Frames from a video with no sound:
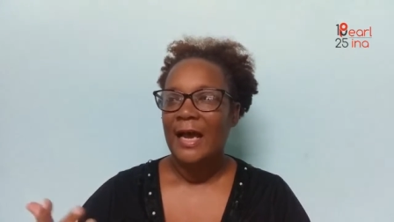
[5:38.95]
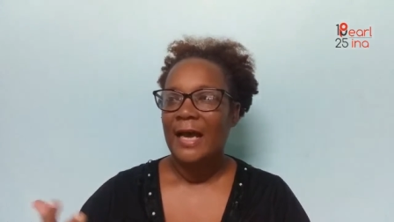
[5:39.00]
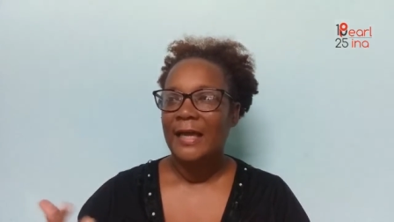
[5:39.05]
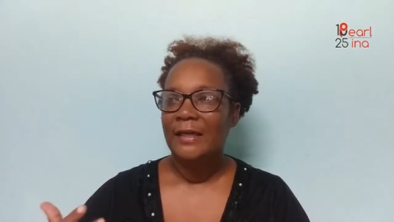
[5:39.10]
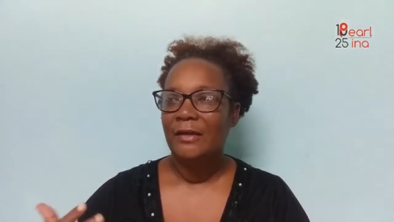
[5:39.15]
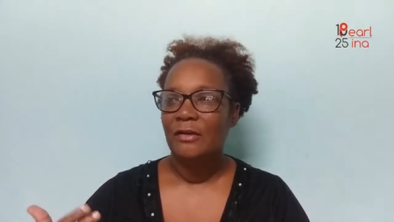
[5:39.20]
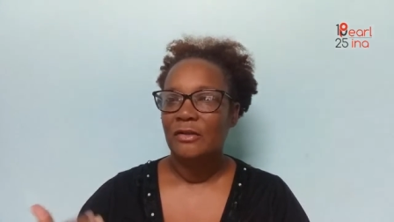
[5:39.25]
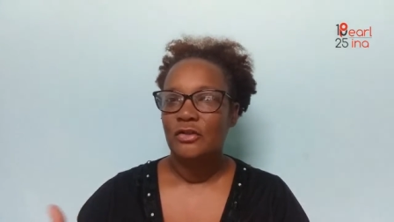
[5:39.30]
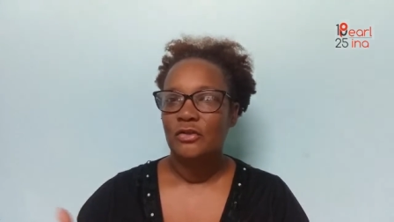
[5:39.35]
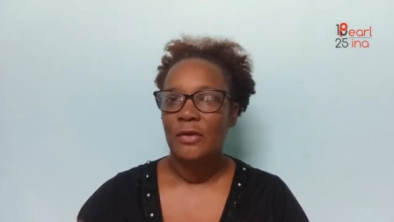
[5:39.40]

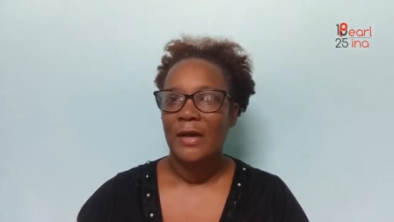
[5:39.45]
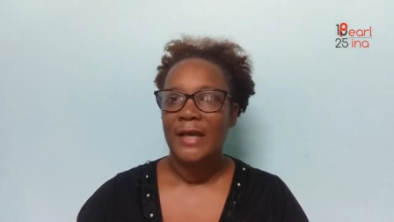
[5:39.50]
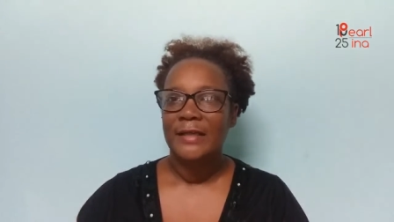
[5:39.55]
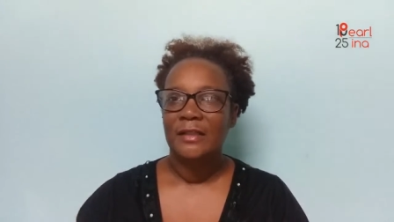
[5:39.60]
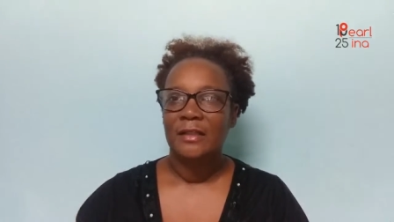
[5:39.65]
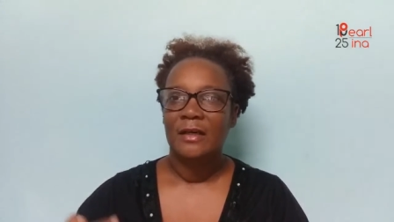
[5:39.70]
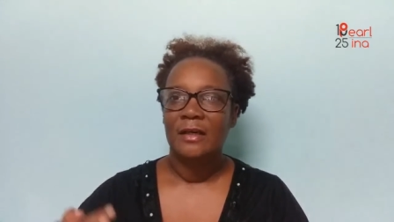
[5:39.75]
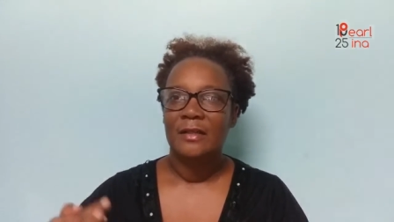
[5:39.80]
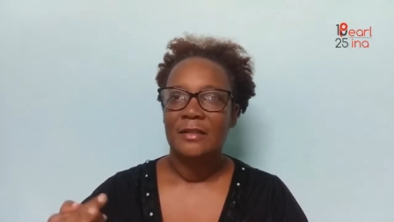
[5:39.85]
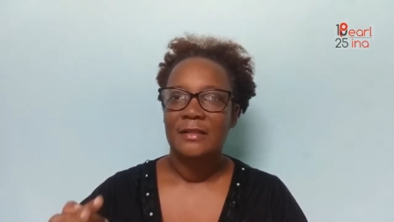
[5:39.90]
and they will try
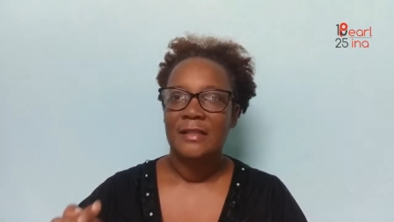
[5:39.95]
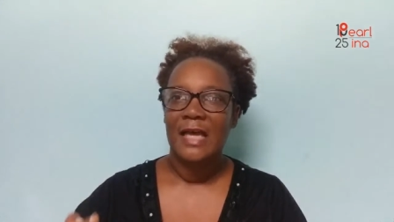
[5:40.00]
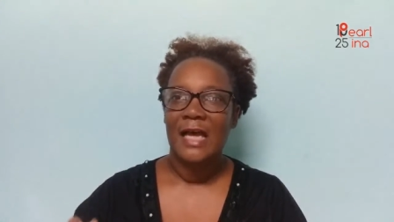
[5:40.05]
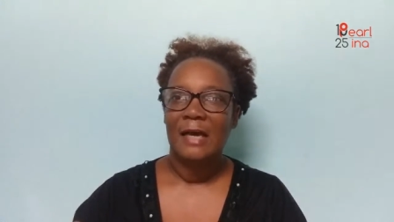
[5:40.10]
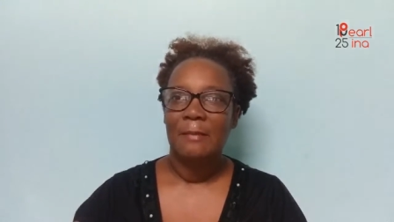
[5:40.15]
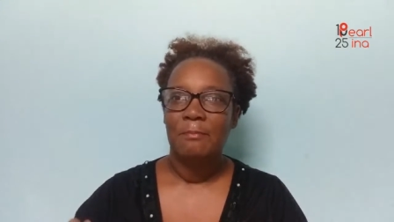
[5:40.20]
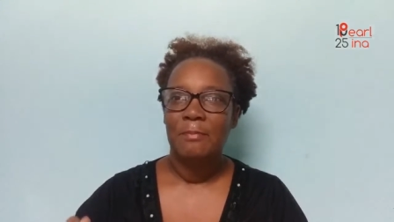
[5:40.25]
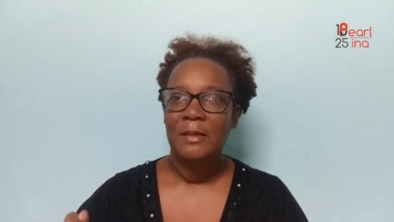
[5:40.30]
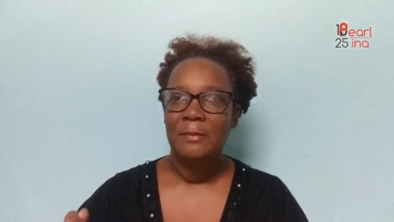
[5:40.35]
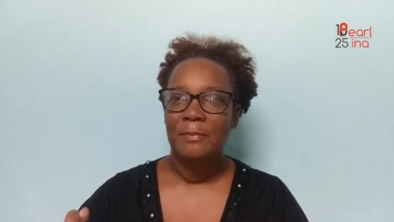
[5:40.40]
to
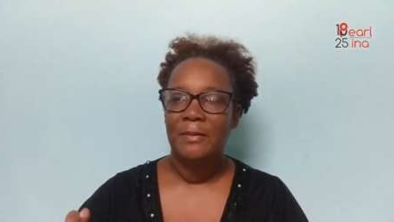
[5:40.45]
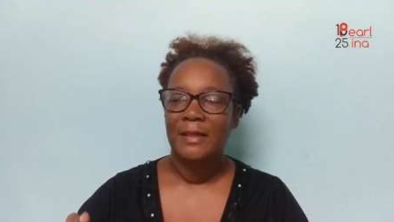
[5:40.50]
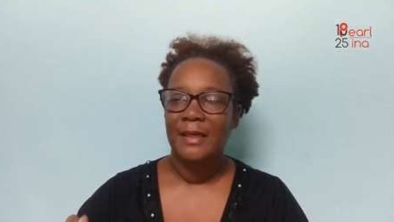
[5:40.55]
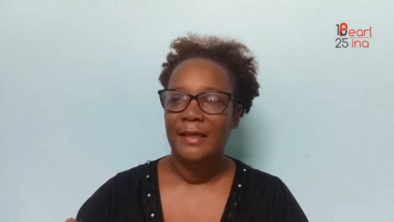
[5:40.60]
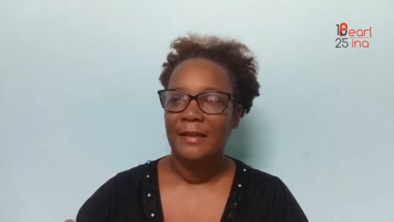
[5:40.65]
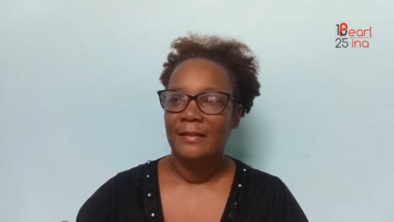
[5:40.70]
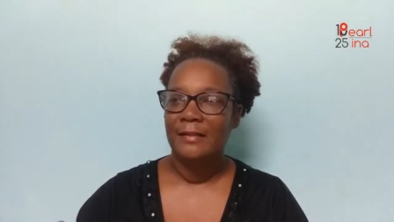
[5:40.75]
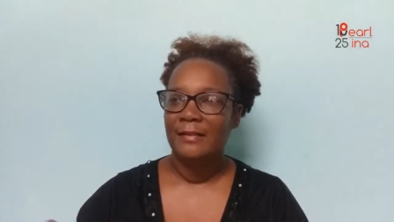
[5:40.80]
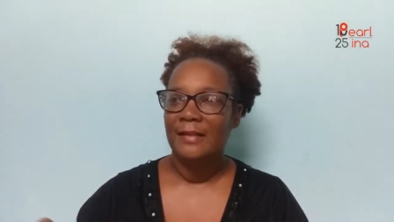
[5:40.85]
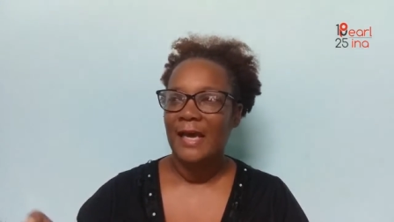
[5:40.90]
contact people
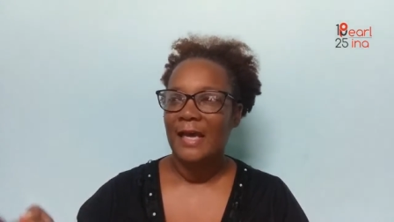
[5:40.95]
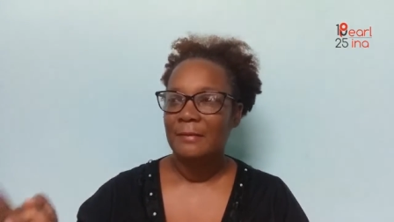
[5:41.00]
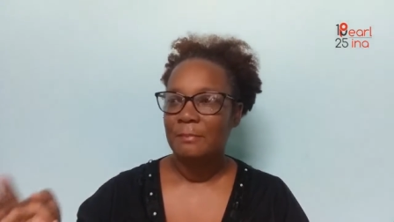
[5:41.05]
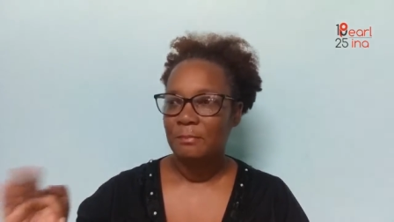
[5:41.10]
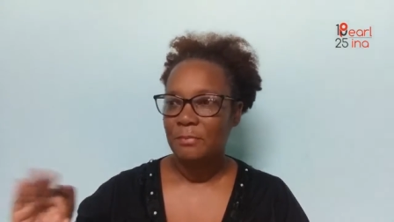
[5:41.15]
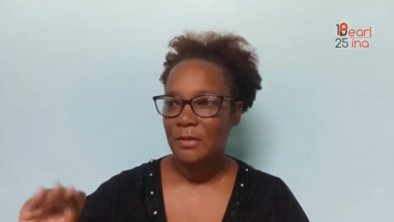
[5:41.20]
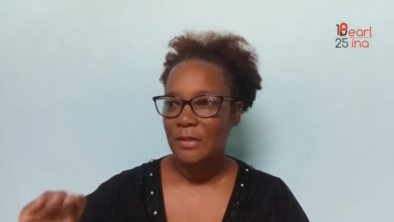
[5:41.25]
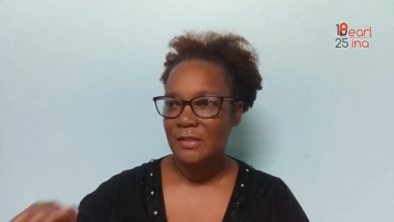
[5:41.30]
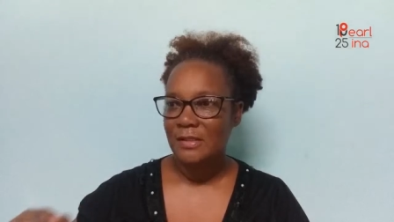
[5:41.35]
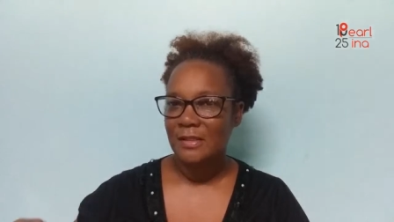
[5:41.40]
in that
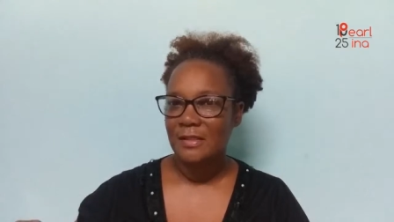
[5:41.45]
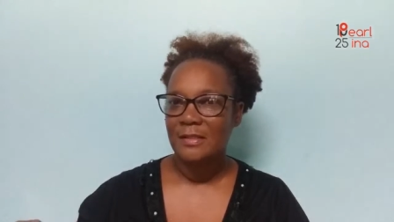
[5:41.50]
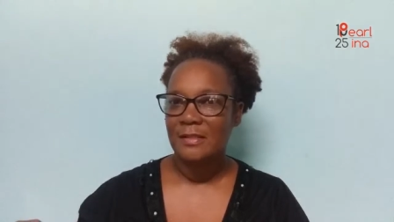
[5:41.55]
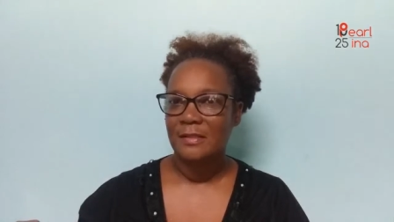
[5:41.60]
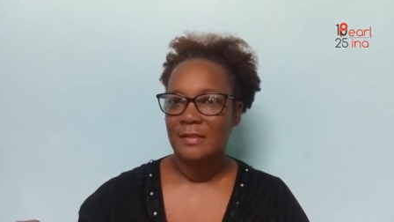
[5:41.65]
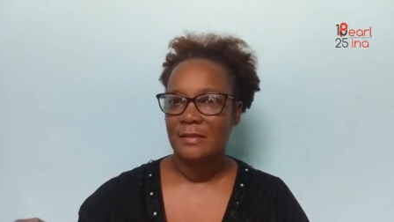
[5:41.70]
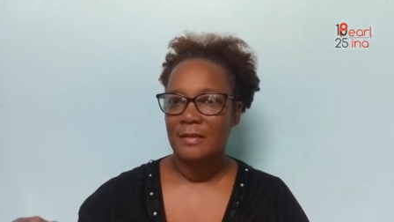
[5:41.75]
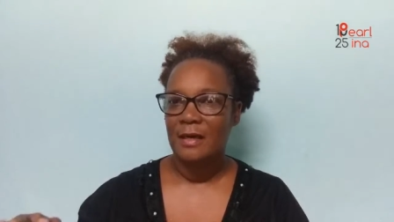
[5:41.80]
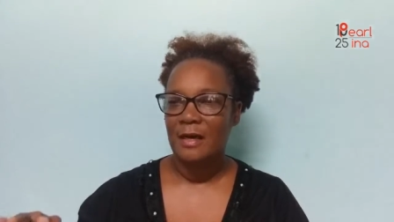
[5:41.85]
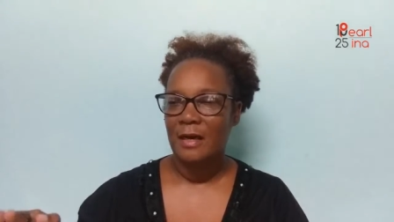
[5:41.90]

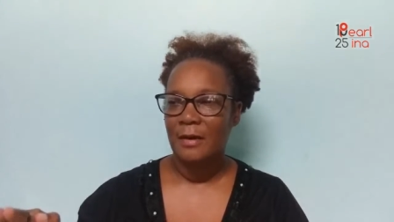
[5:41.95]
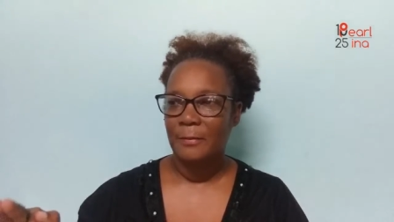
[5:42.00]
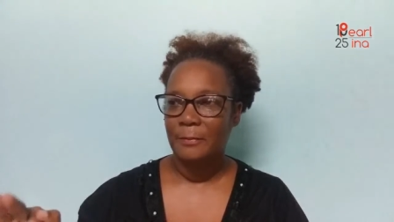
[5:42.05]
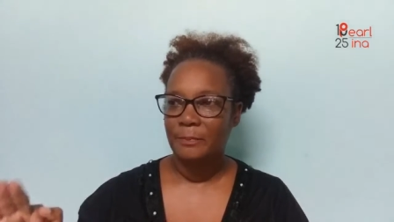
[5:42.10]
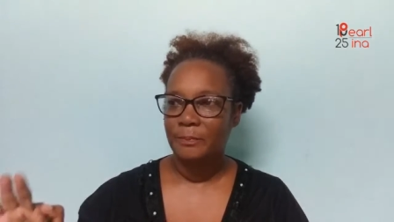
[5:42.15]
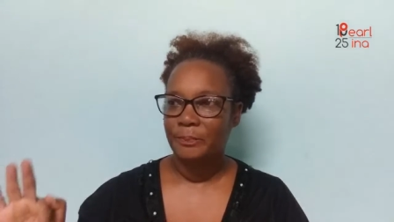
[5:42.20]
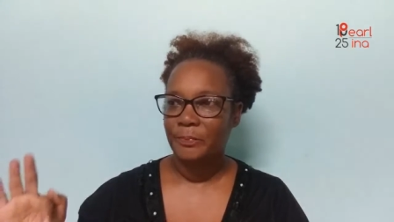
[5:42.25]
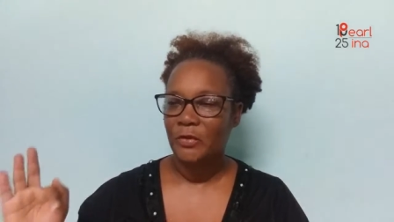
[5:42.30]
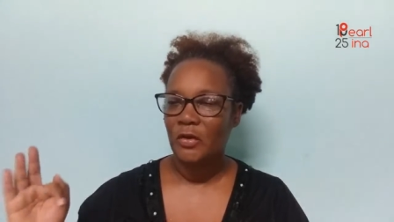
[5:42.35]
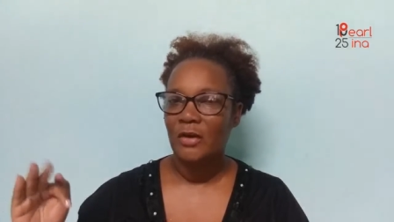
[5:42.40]
person's
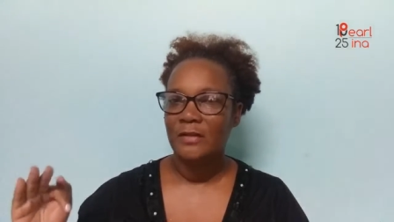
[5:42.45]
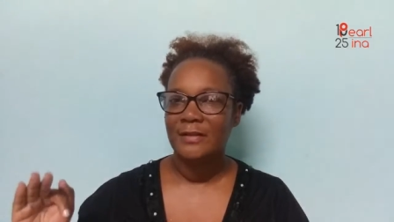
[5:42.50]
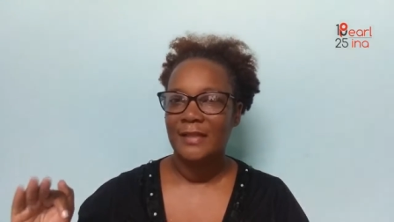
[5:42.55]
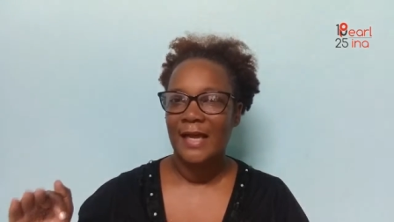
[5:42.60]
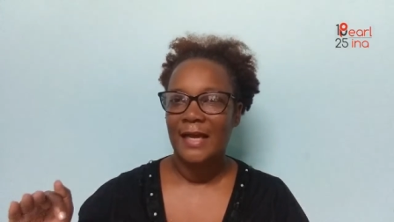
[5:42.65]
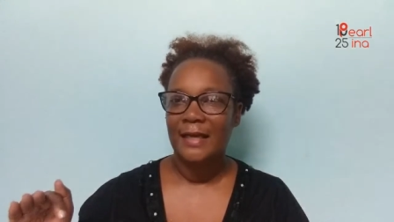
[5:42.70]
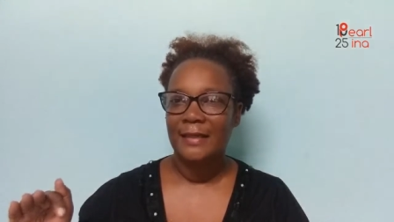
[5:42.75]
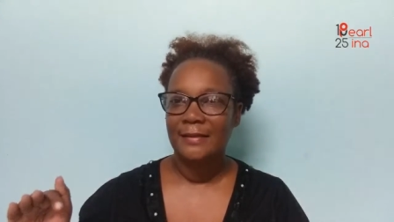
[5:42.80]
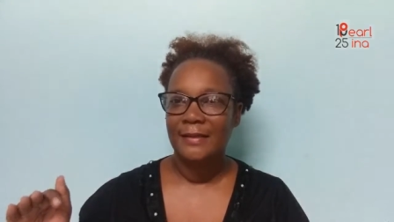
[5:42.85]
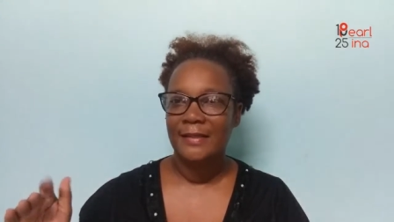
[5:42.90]
um,
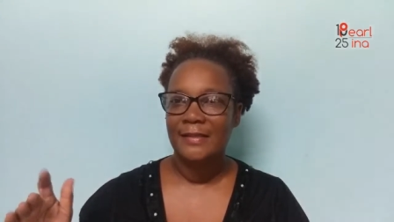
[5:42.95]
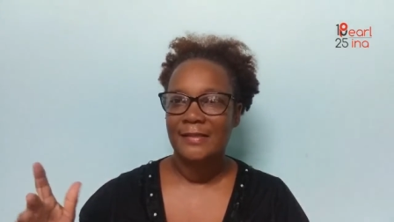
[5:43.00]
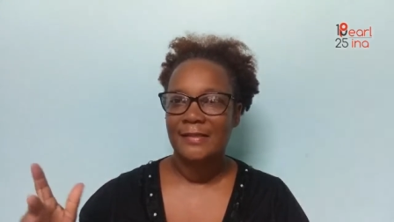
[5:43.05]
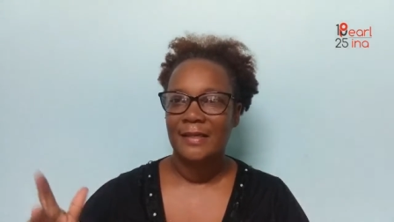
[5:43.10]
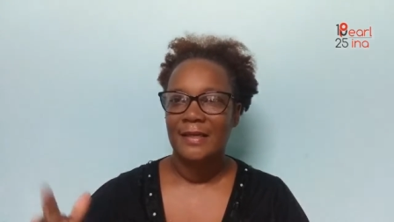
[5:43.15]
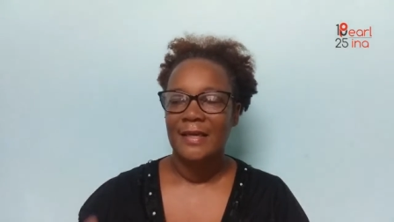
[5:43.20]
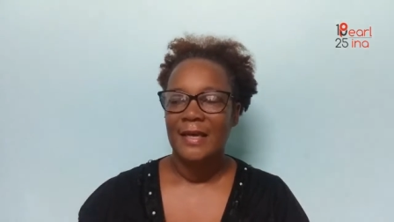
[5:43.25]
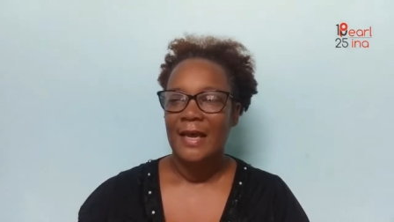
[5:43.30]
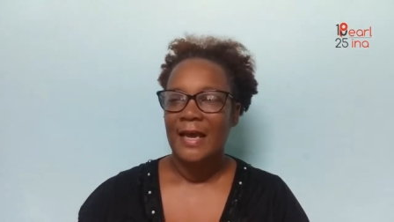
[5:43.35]
contact list.